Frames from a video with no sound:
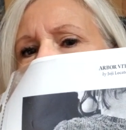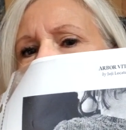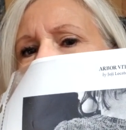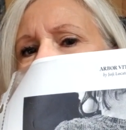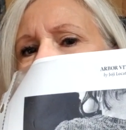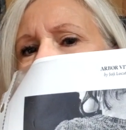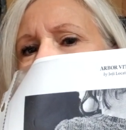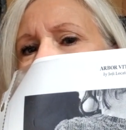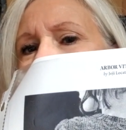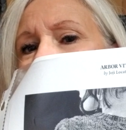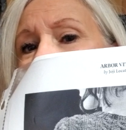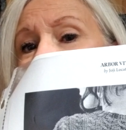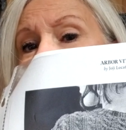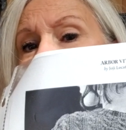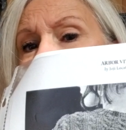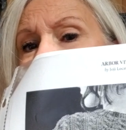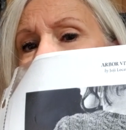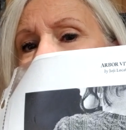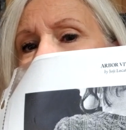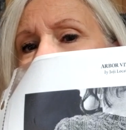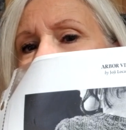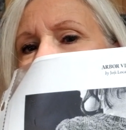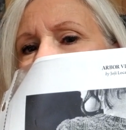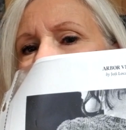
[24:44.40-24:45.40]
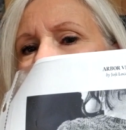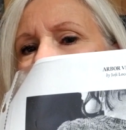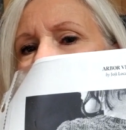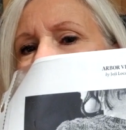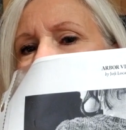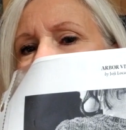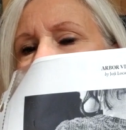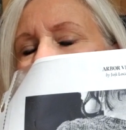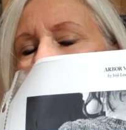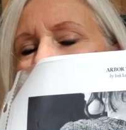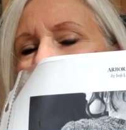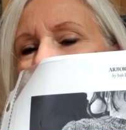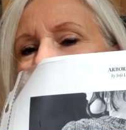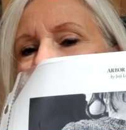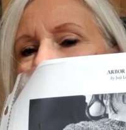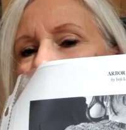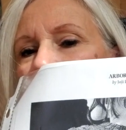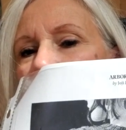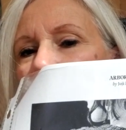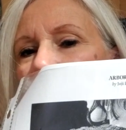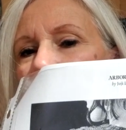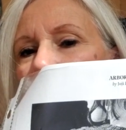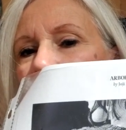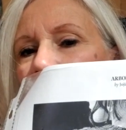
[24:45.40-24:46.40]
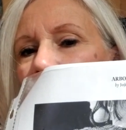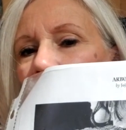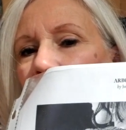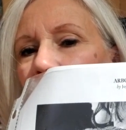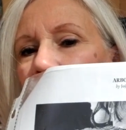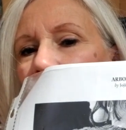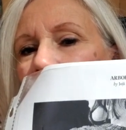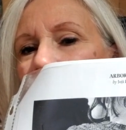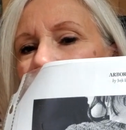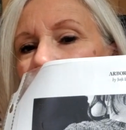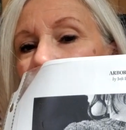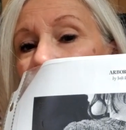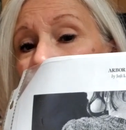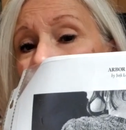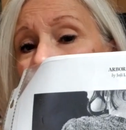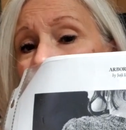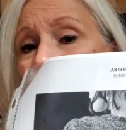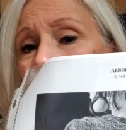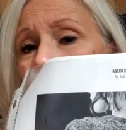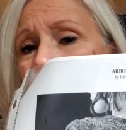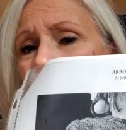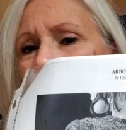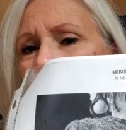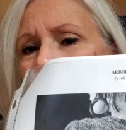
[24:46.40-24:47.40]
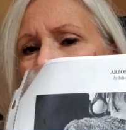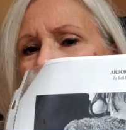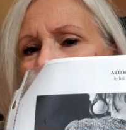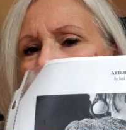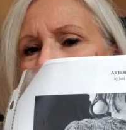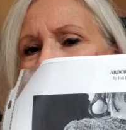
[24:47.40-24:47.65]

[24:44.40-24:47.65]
V portion in the front and the back.